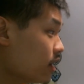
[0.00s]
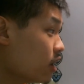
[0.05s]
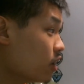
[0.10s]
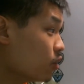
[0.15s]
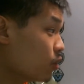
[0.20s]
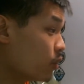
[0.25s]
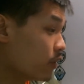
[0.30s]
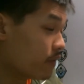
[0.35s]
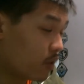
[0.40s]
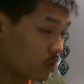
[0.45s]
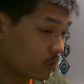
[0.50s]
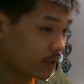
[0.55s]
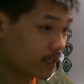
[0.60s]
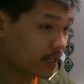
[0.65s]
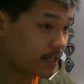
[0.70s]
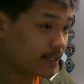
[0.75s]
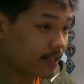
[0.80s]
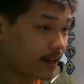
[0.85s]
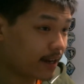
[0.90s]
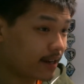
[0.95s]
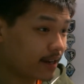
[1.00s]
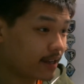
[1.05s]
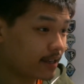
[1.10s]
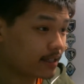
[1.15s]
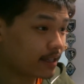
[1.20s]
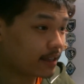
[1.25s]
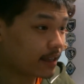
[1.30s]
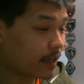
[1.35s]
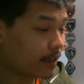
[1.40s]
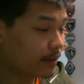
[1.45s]
with all these signings
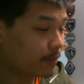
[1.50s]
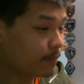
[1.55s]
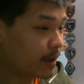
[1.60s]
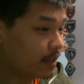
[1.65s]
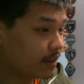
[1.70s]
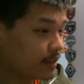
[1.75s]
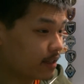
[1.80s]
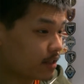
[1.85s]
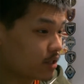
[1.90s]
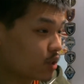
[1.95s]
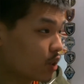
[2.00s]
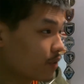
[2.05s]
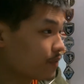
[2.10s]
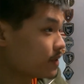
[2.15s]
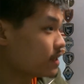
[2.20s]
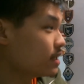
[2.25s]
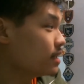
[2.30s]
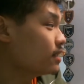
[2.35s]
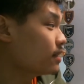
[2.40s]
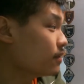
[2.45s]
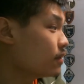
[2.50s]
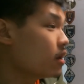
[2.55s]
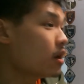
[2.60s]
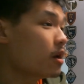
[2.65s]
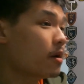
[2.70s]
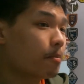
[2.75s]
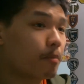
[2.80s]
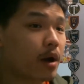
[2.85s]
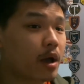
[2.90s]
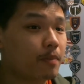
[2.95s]
that they made this offseason,
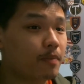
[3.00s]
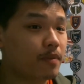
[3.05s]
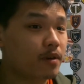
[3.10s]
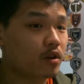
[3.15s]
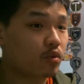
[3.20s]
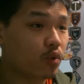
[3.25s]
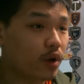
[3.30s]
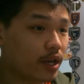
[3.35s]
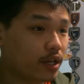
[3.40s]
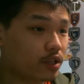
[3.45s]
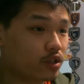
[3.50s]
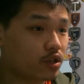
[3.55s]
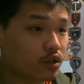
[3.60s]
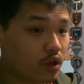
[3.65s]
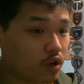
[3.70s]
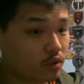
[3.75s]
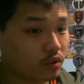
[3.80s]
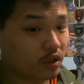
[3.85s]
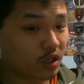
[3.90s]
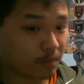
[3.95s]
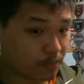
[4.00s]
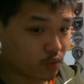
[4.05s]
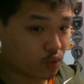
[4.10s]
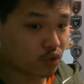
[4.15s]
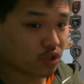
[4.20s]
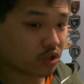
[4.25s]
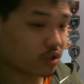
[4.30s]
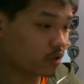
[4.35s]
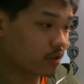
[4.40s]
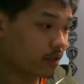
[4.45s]
might be a way to not only
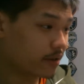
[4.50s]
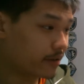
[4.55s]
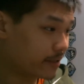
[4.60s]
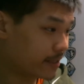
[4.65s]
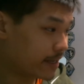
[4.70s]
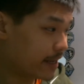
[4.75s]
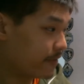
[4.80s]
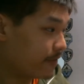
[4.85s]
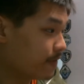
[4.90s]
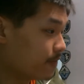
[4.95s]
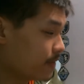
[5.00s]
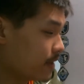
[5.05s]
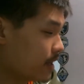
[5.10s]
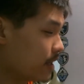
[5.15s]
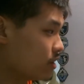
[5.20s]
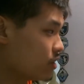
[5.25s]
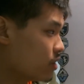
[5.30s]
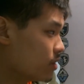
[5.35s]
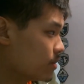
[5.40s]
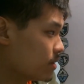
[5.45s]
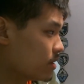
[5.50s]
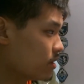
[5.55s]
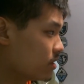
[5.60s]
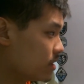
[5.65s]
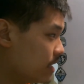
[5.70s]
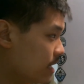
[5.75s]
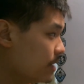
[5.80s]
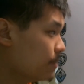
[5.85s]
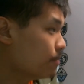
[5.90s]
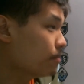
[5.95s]
boost their depth in terms of their
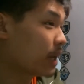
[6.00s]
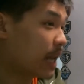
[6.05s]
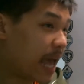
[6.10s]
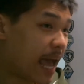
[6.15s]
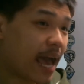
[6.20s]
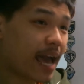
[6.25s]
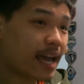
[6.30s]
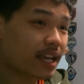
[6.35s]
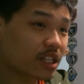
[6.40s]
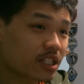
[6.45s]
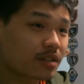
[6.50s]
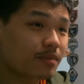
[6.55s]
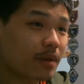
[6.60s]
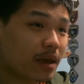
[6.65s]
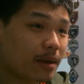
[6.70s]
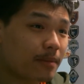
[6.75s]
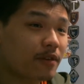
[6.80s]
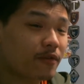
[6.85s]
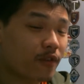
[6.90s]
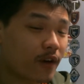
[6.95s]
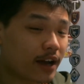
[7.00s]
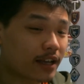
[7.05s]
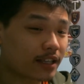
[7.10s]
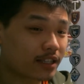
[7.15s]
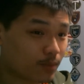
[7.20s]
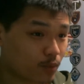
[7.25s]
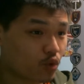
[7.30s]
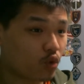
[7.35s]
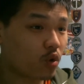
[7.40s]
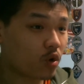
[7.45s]
team, but actually maybe find
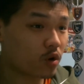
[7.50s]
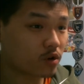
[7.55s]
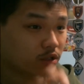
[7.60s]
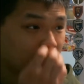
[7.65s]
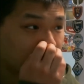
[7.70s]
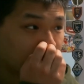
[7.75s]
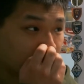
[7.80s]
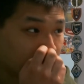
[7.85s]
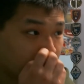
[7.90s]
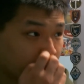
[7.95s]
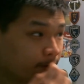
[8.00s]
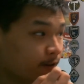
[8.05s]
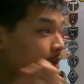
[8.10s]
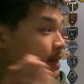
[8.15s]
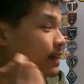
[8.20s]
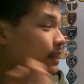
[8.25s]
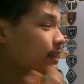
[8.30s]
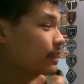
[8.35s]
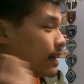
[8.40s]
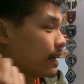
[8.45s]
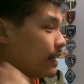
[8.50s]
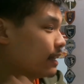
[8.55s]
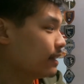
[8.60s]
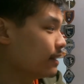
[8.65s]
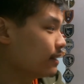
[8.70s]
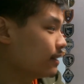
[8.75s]
some quality player that can